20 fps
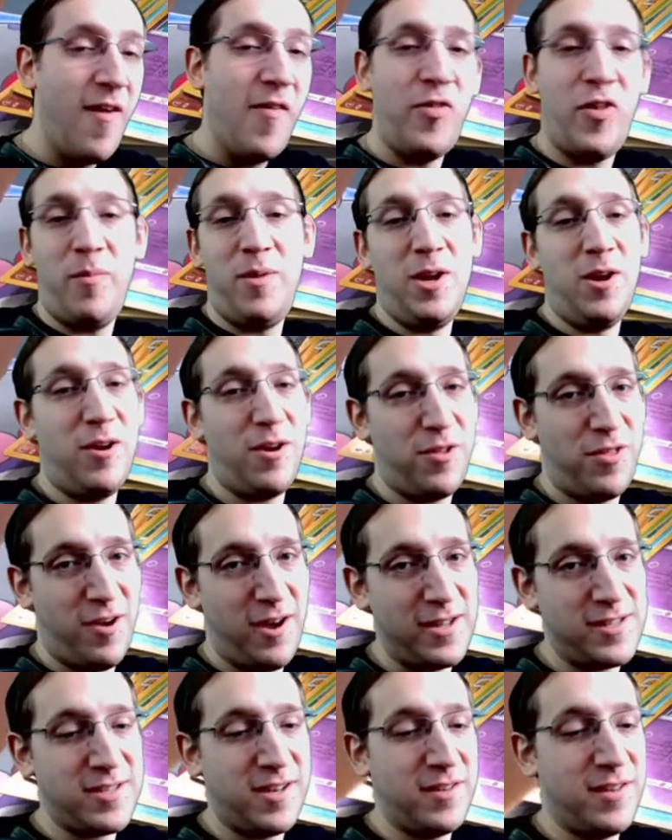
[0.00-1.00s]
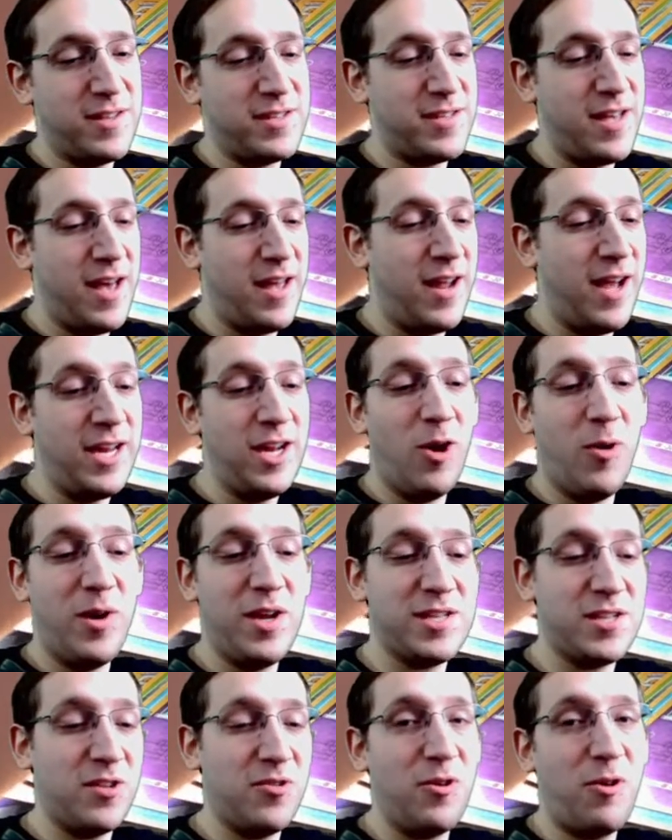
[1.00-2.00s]
Let me know your thoughts on the set. I know it
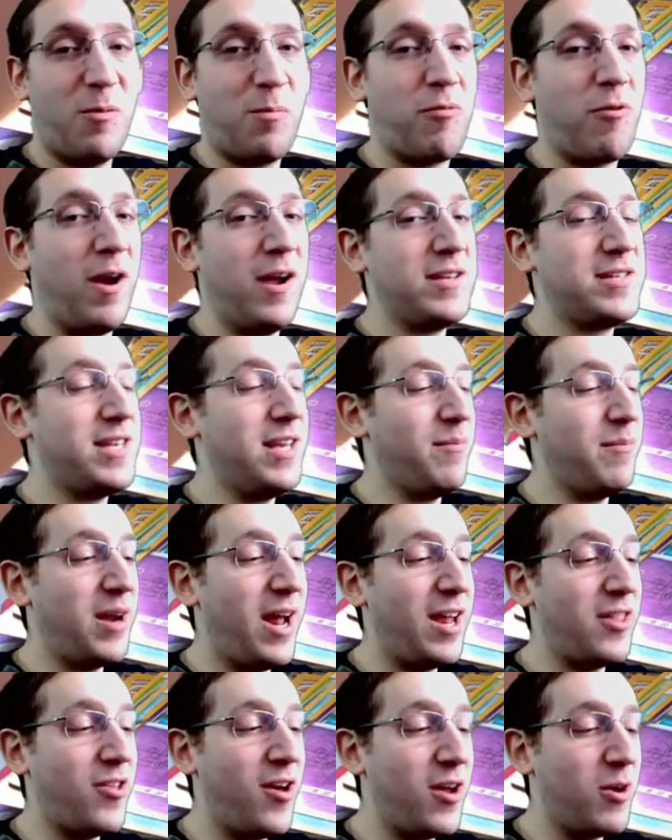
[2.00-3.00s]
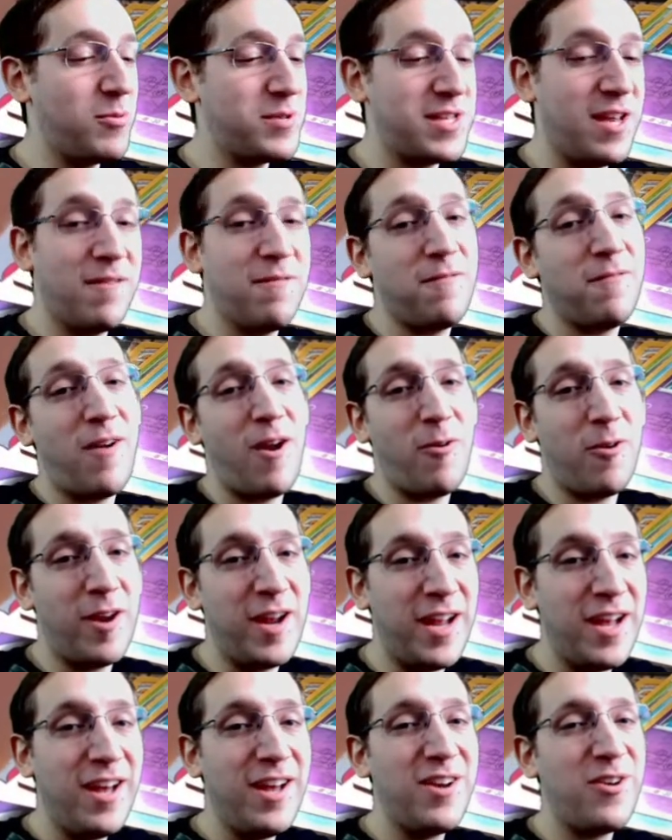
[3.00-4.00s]
is a little pricey, but I thought it was a
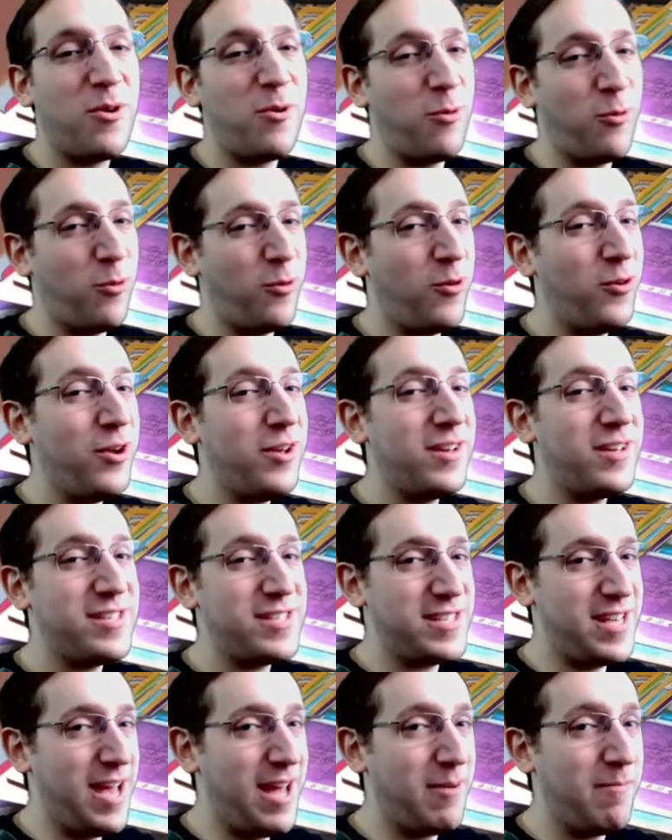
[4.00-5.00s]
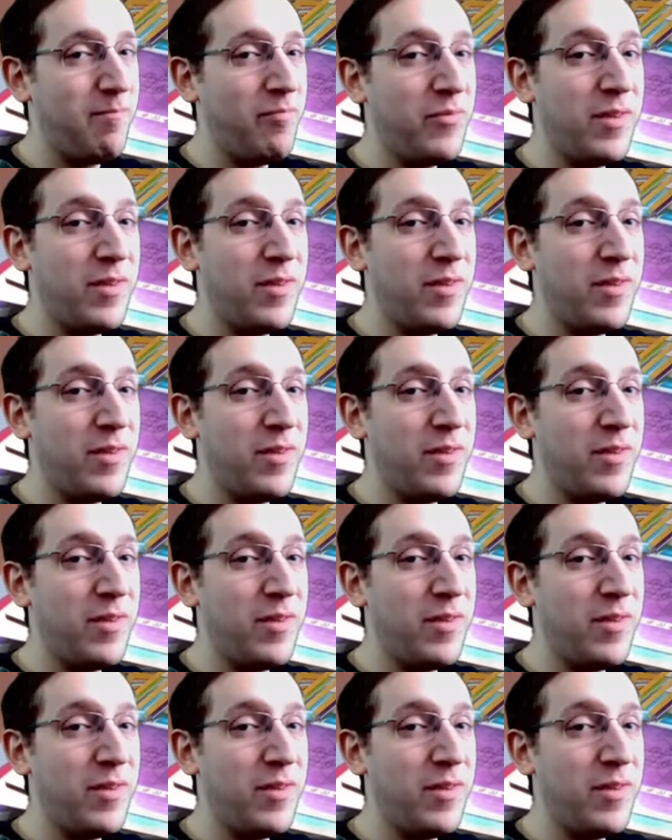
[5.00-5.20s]
very cool set.